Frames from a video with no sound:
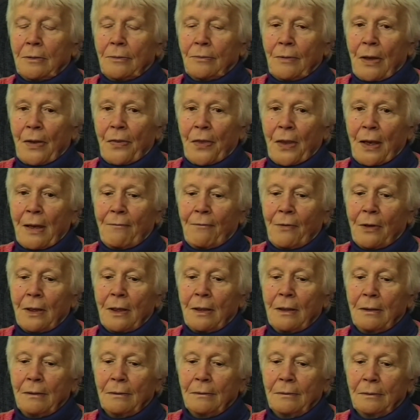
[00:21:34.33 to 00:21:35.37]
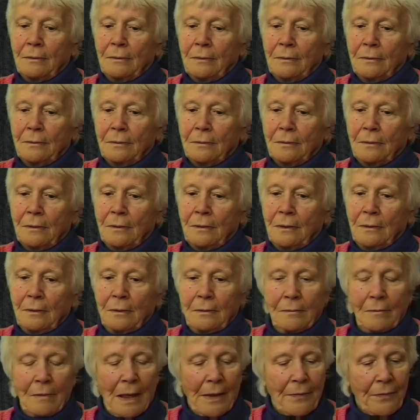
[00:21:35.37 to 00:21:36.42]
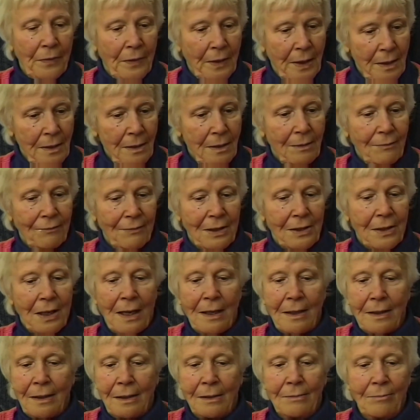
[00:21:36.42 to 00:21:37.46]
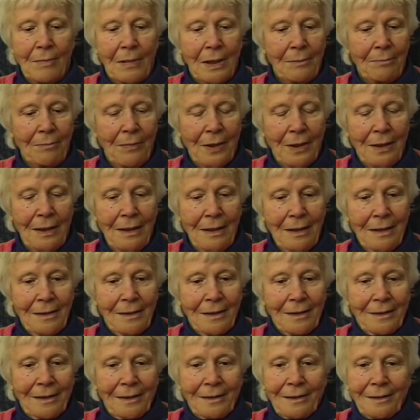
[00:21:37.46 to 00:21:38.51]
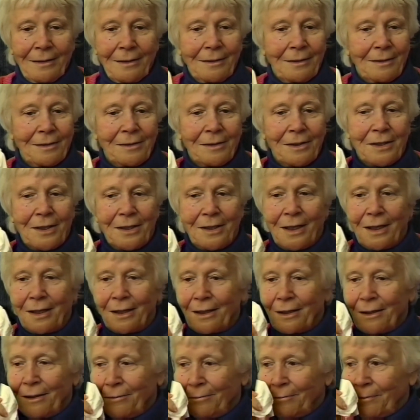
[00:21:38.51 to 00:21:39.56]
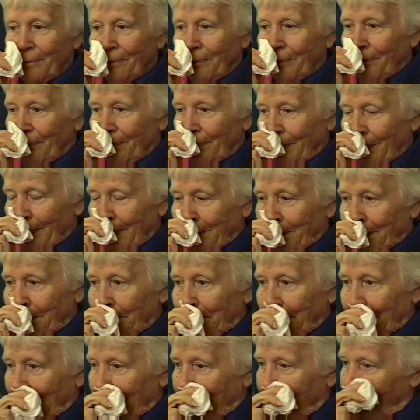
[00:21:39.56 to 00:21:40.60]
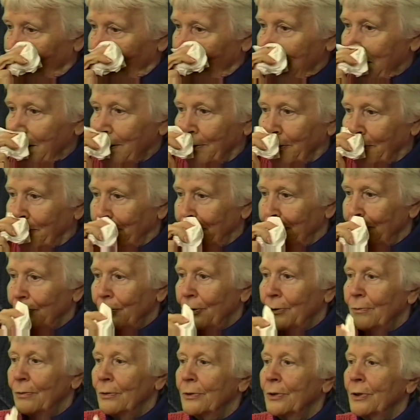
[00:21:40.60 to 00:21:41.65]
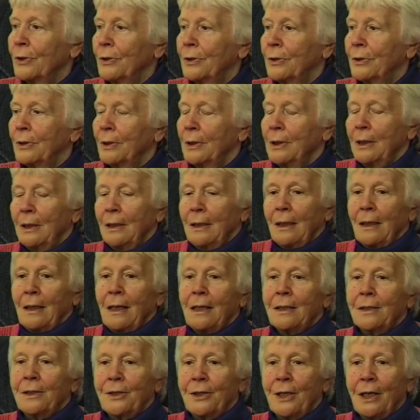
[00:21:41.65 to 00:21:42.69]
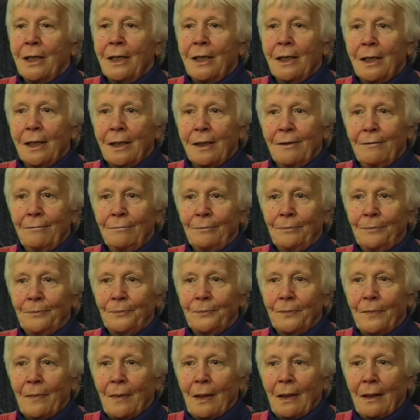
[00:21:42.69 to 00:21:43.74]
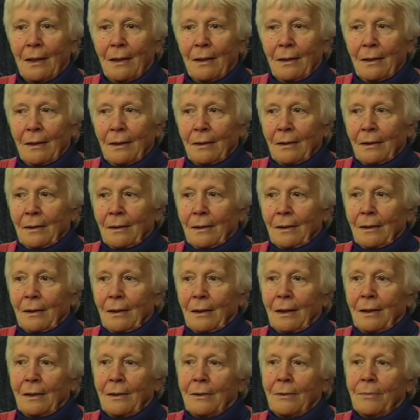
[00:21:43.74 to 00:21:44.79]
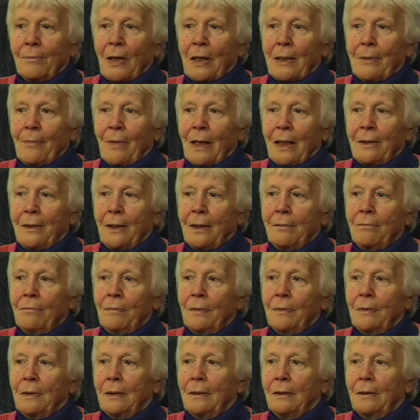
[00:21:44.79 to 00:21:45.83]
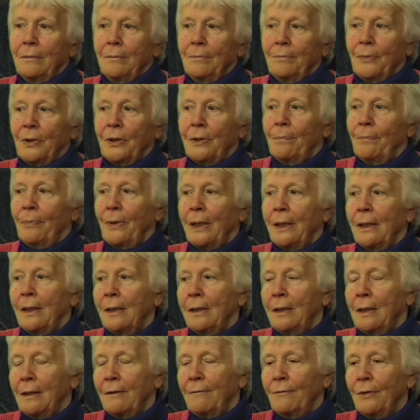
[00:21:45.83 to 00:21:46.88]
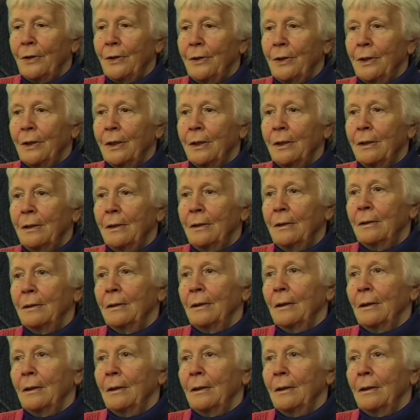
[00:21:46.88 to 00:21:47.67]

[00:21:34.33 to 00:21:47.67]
whatever. One thing what I remember still, it was doing a Seder. And my mother prepared everything